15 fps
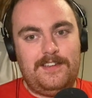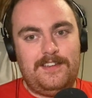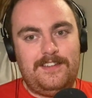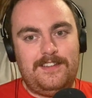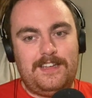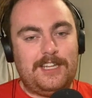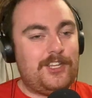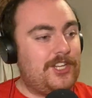
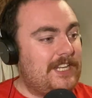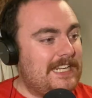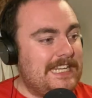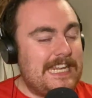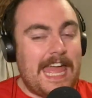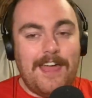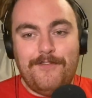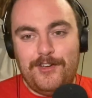Like, you're
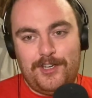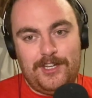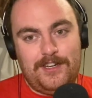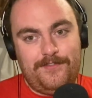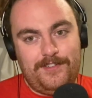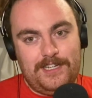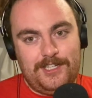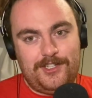never gonna
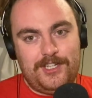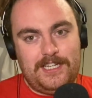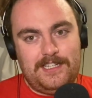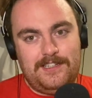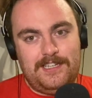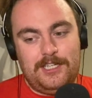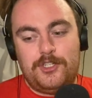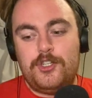finish it.
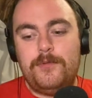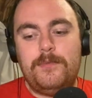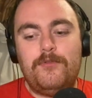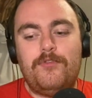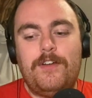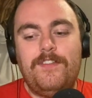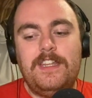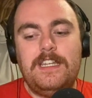It should be,
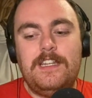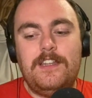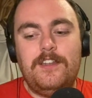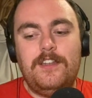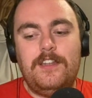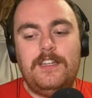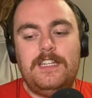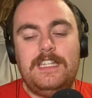rather than
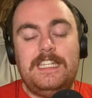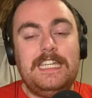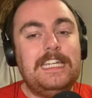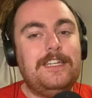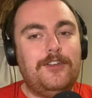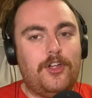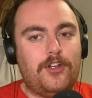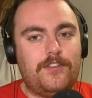did
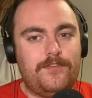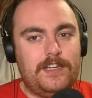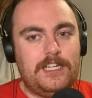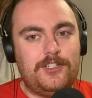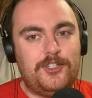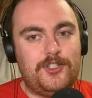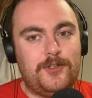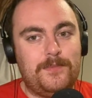not finish,
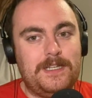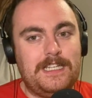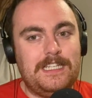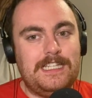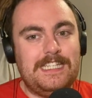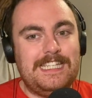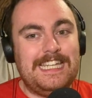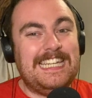it should be
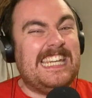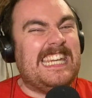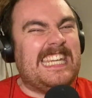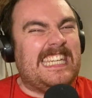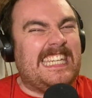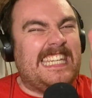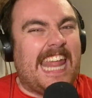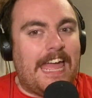did
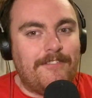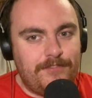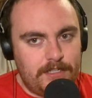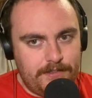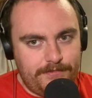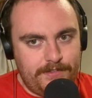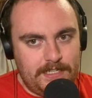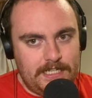never
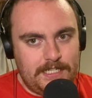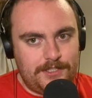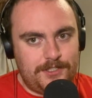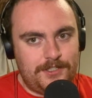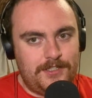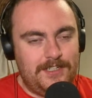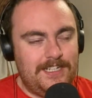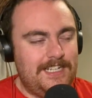finish.
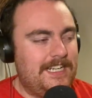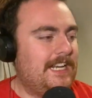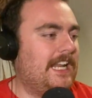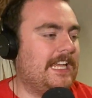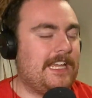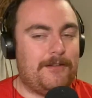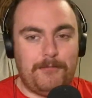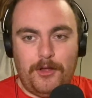
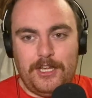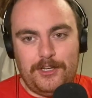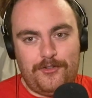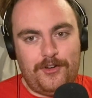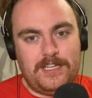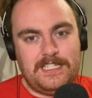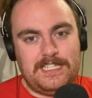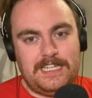Like, I'm not
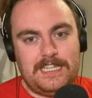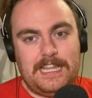interested.